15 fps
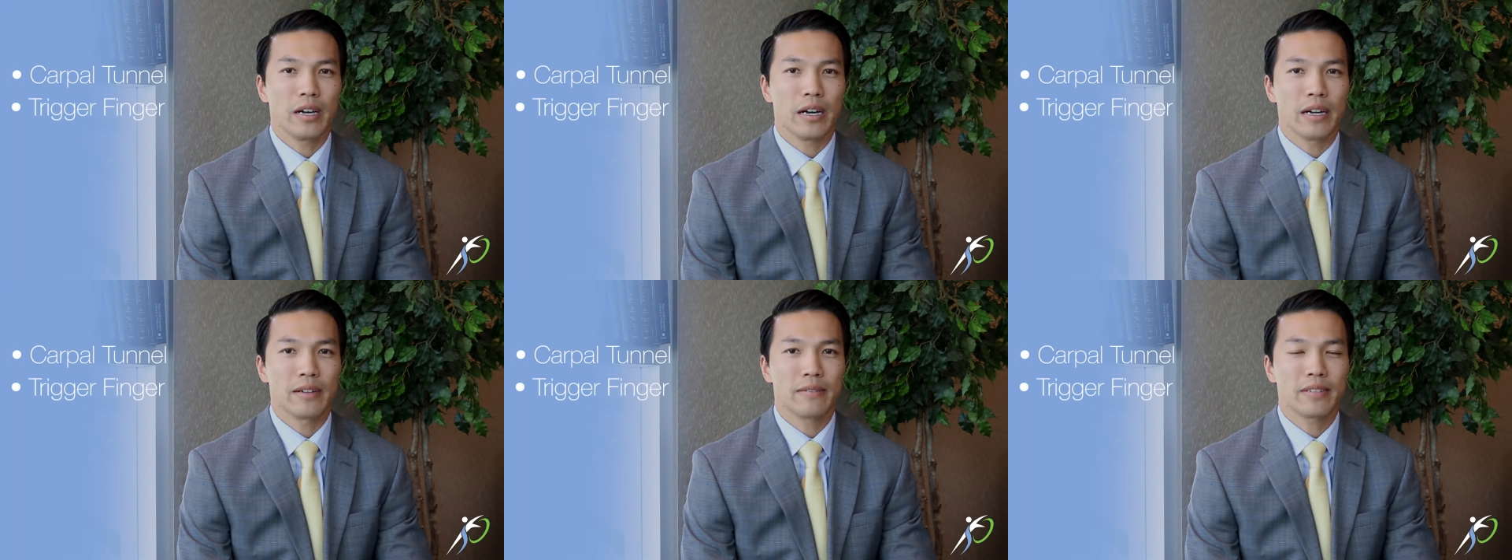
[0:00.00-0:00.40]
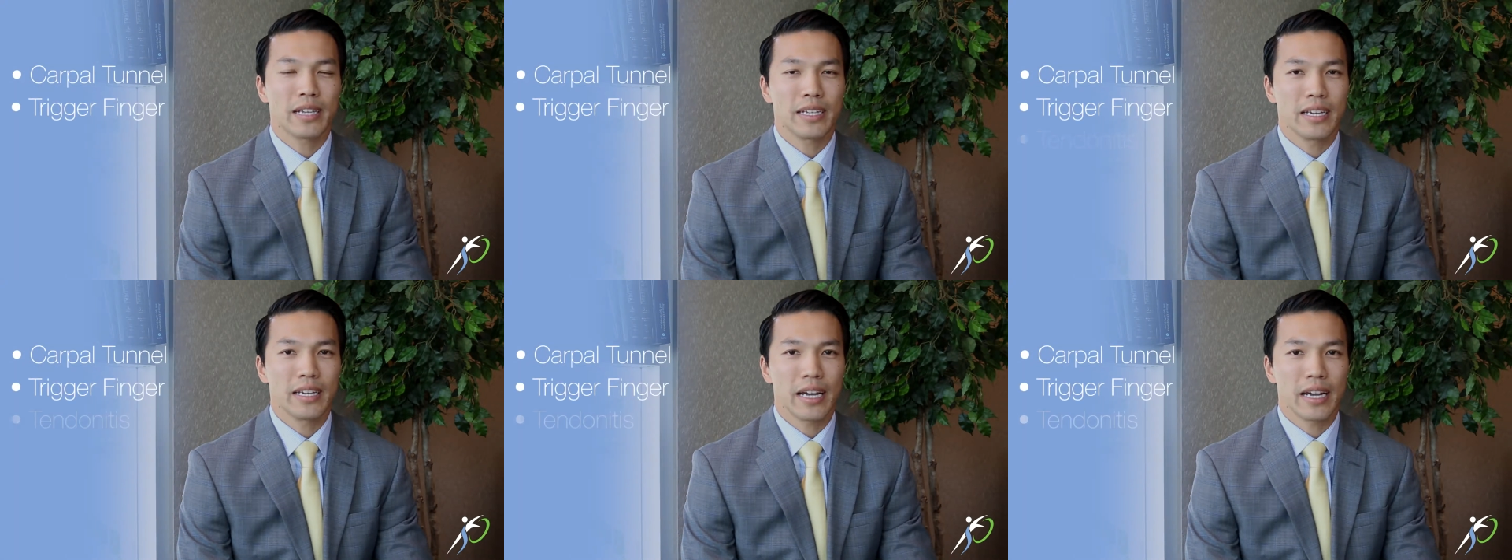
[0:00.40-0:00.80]
uh,
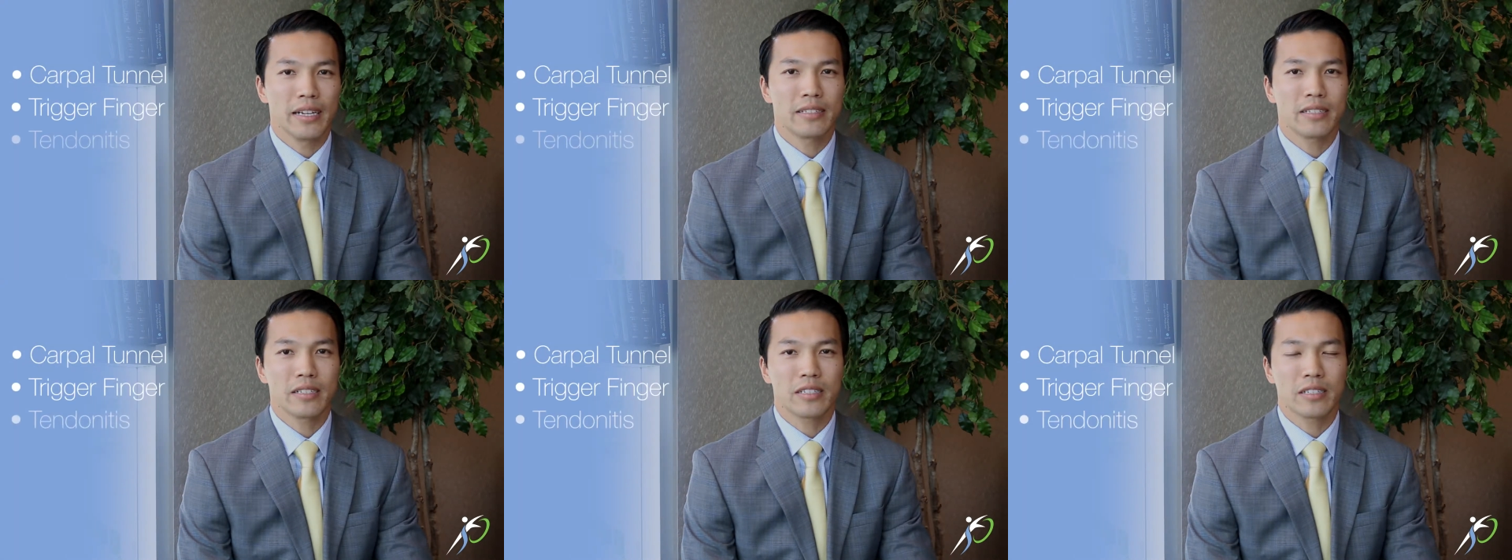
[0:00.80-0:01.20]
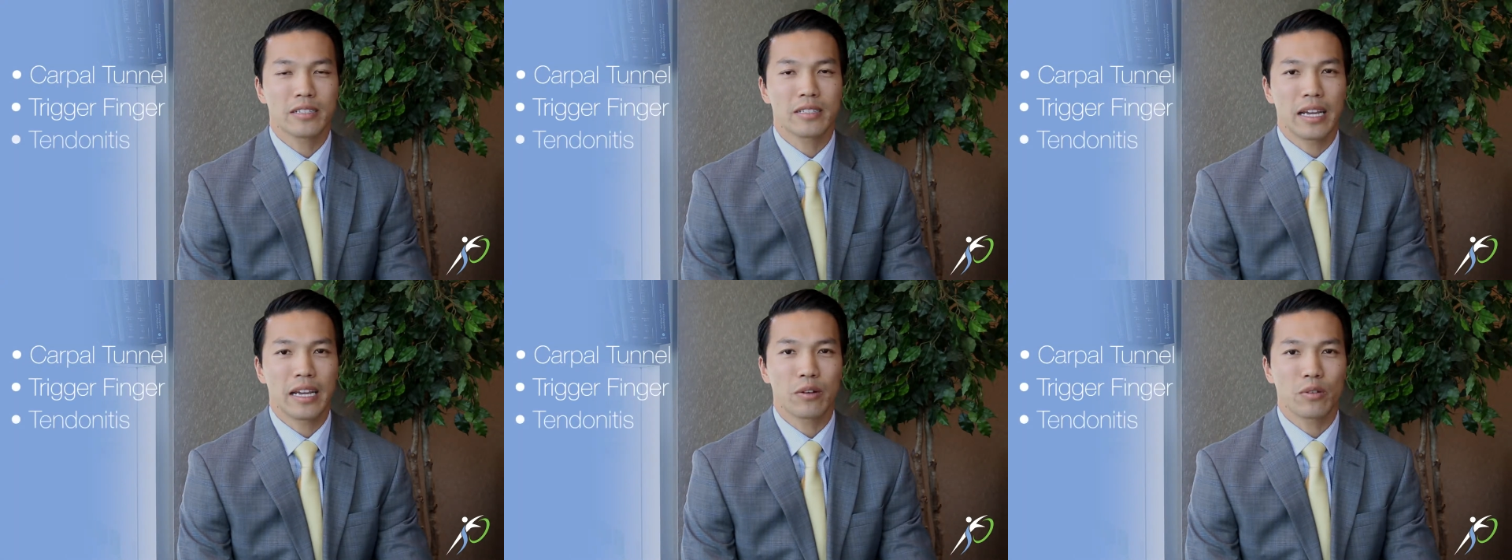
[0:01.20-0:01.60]
tendonitis such as
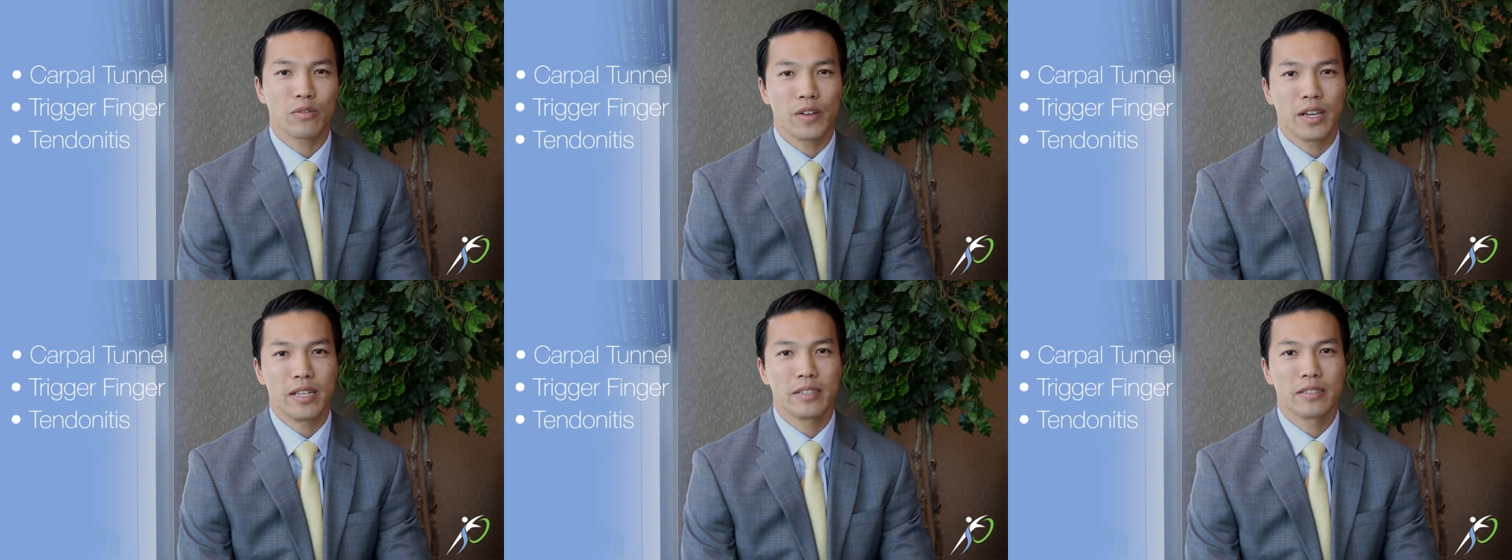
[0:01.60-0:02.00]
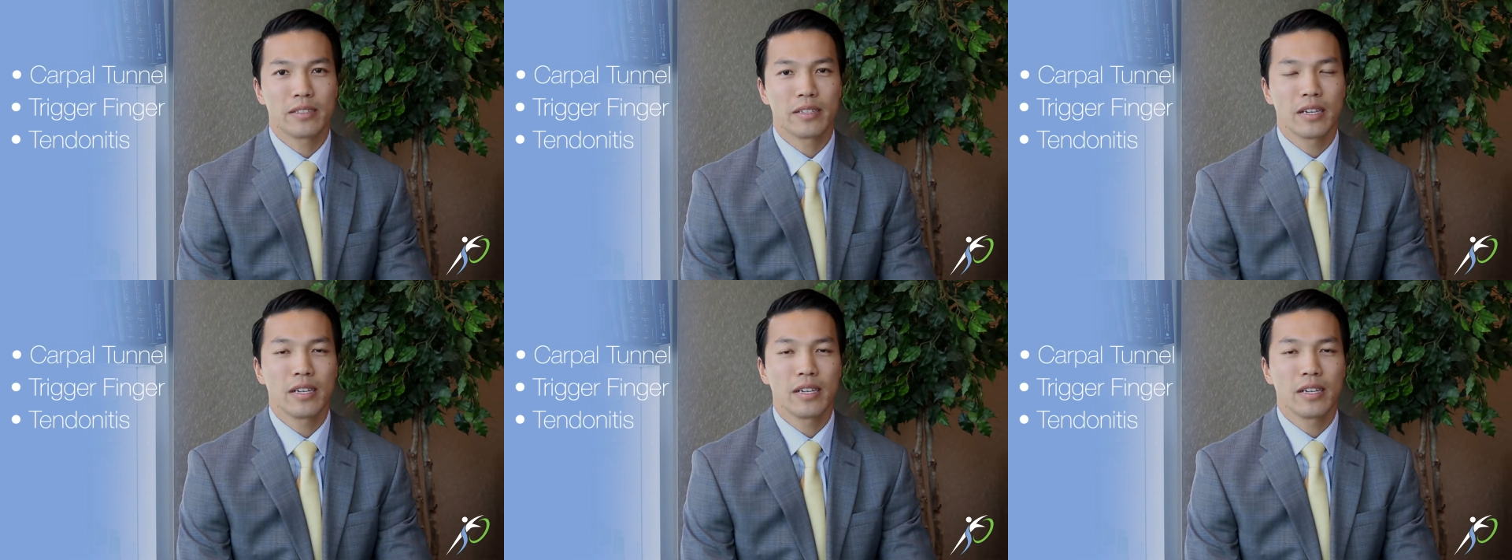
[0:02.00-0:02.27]
De Quervain's,